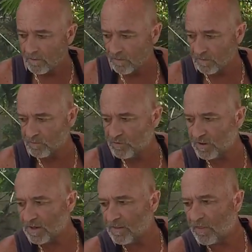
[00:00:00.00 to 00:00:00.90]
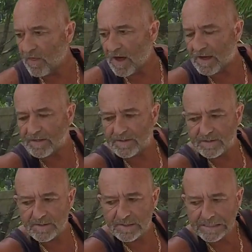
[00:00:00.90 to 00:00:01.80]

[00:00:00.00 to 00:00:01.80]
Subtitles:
Some chicken thighs.